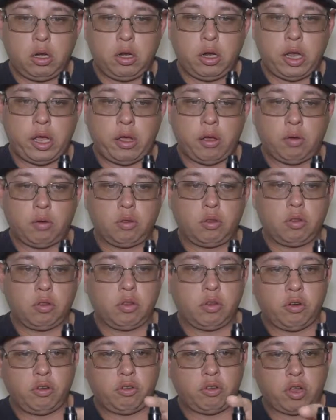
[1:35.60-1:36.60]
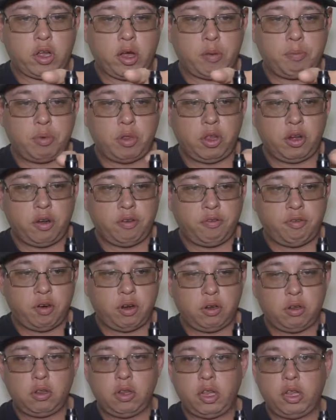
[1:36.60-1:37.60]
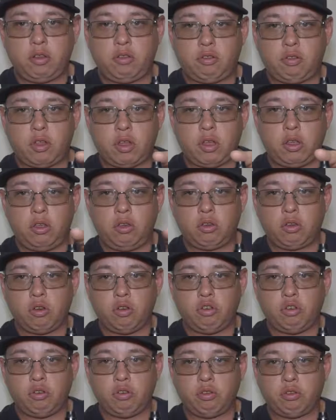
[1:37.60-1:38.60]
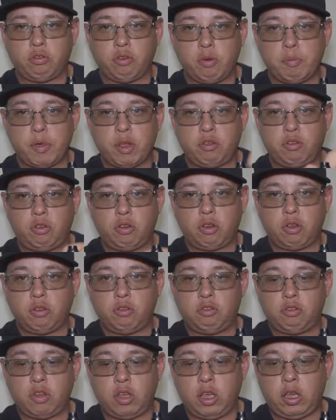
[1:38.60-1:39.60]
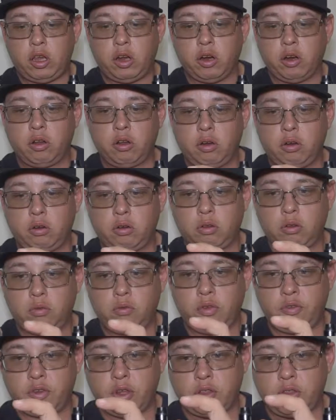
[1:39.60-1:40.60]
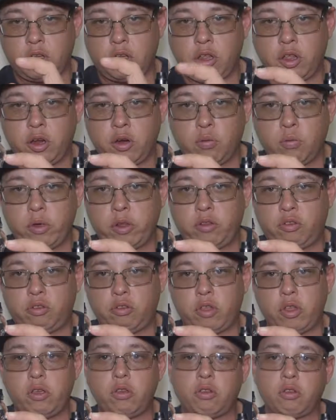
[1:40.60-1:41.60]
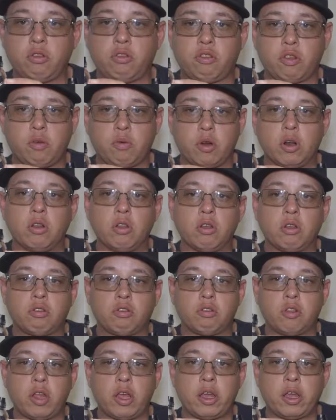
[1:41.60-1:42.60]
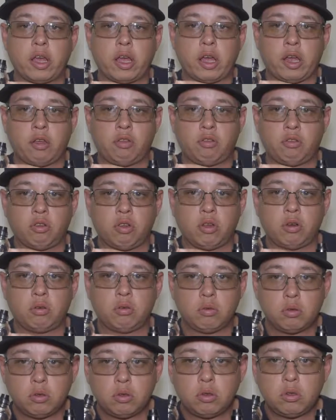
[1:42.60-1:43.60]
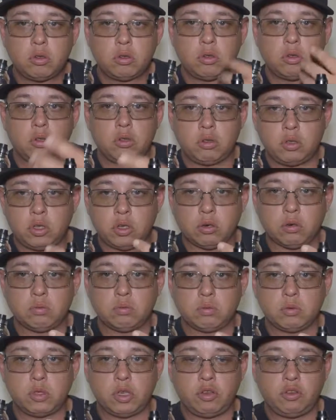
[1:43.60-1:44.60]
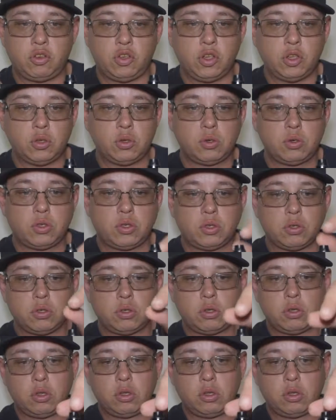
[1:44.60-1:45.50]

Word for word: Now, there's a couple of different lids that you can choose from, as you can see here. We've got the clear one so that you can see what it looks like as it, is used.